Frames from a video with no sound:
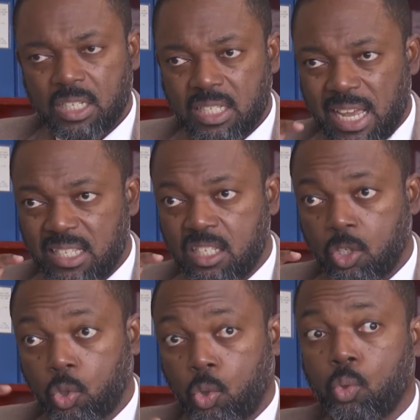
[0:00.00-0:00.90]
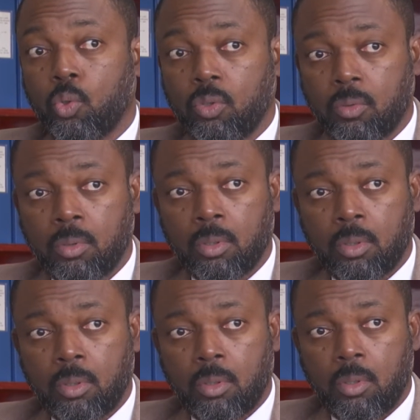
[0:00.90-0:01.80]
sets the tone
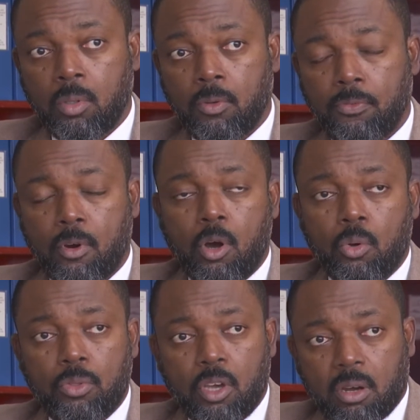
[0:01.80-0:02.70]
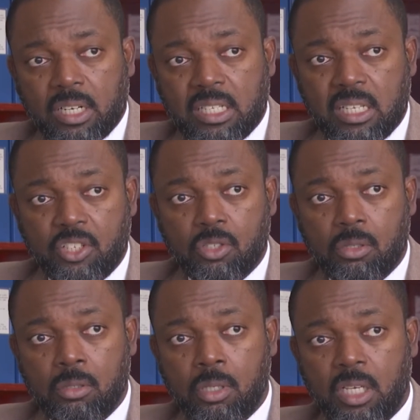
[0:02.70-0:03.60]
for how the organization
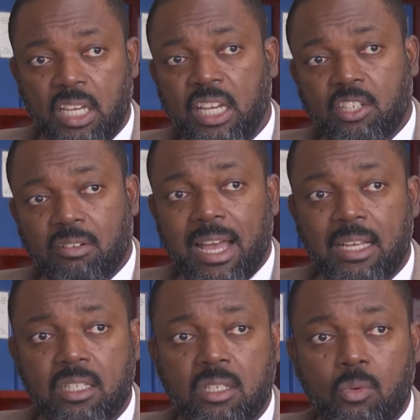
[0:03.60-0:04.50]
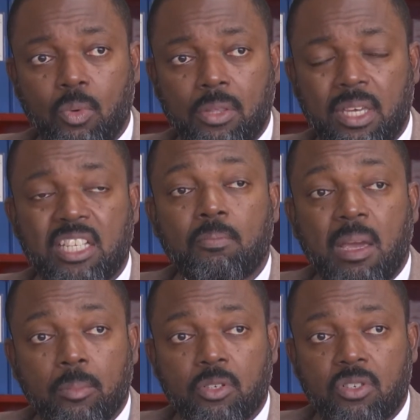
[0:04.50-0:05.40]
interacts with its
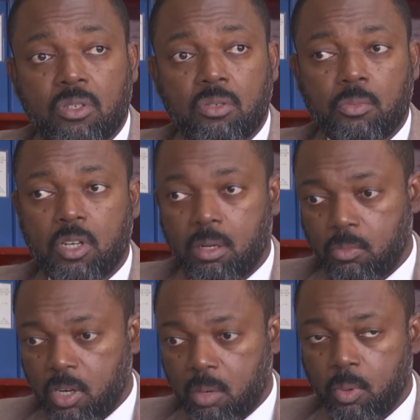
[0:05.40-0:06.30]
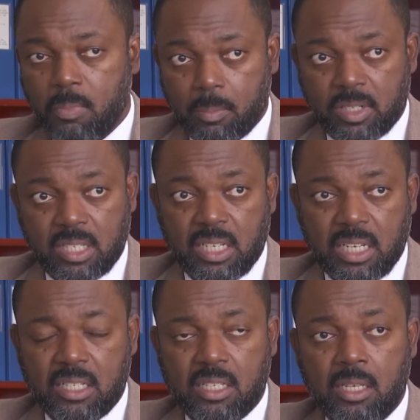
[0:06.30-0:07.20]
members. So we talk about member
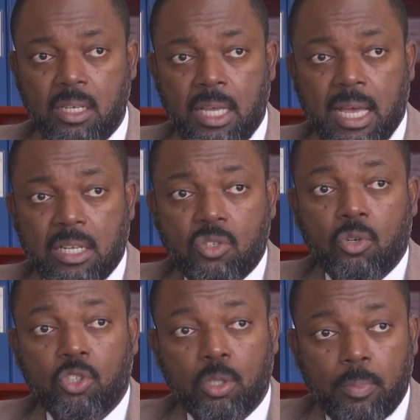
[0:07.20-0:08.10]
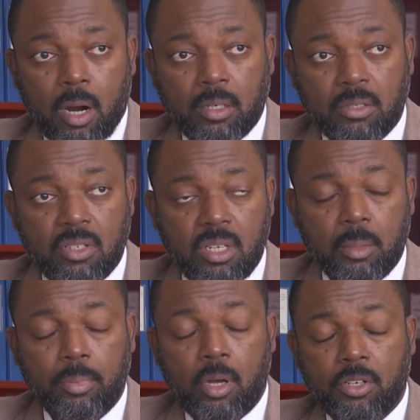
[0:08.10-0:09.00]
states and social partners,
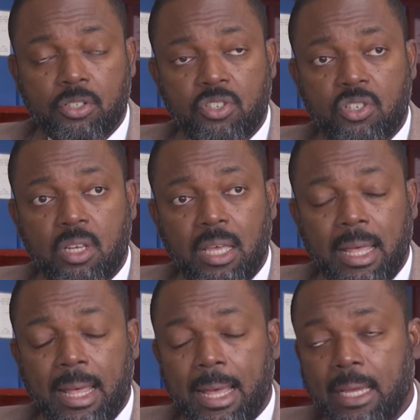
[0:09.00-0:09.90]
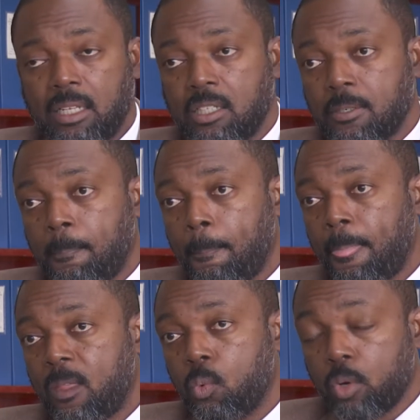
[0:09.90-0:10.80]
employers and
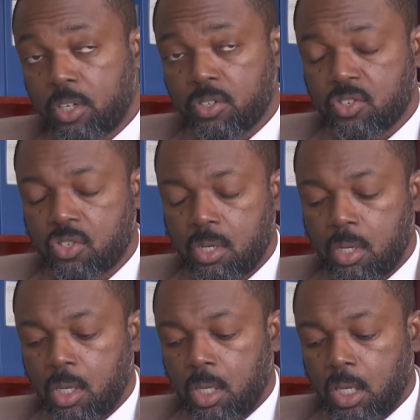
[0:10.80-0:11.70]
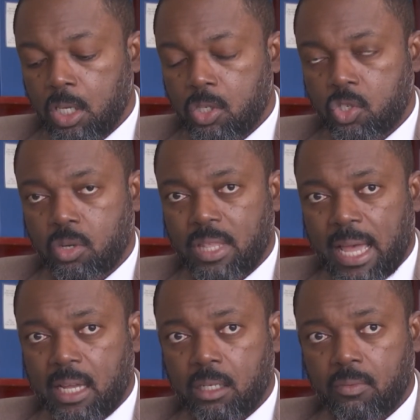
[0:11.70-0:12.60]
workers, so that